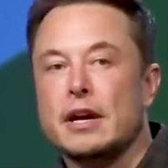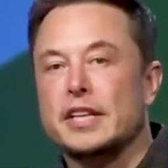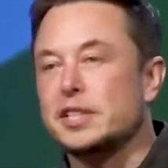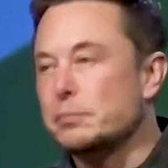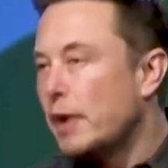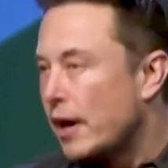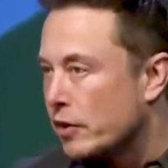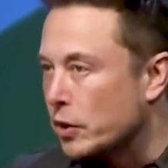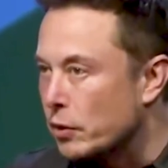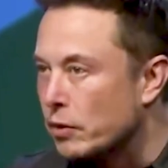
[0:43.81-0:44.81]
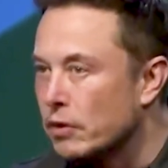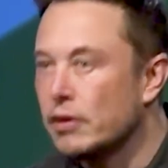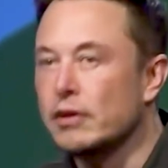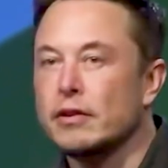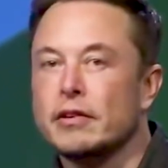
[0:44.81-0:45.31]
Musk clearly
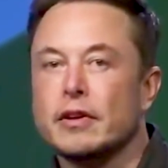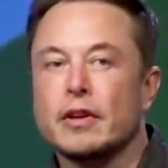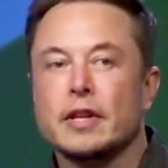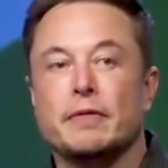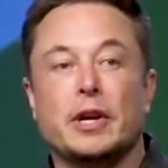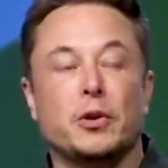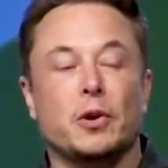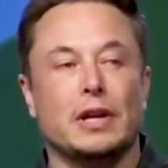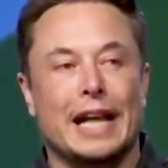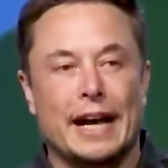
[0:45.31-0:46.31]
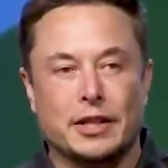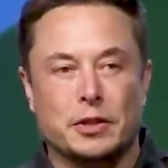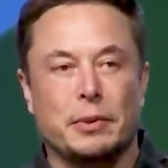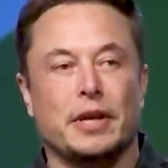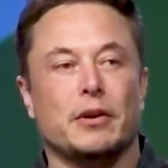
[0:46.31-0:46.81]
described what his adolescents thought of
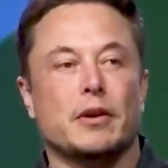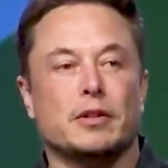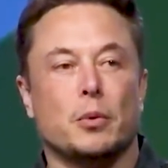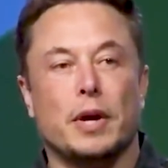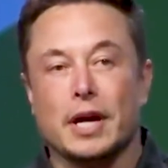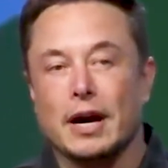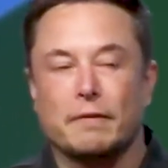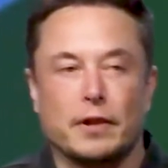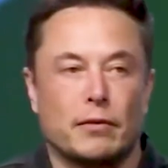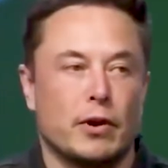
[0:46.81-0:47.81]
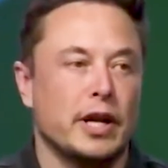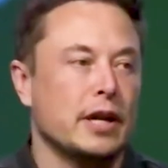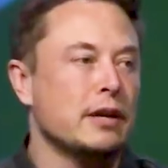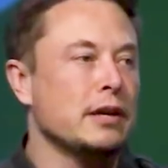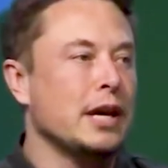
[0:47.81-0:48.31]
him in a
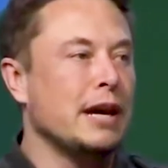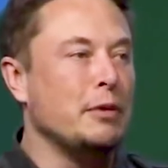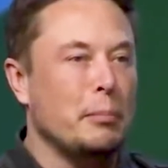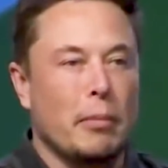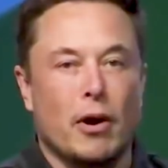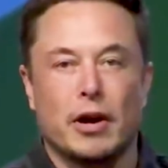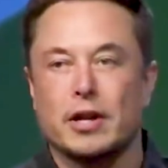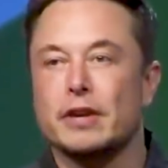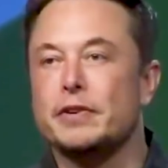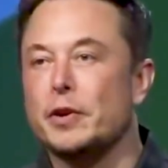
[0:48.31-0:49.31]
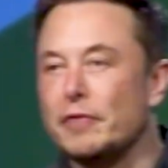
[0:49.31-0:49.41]
2014 interview at Washington.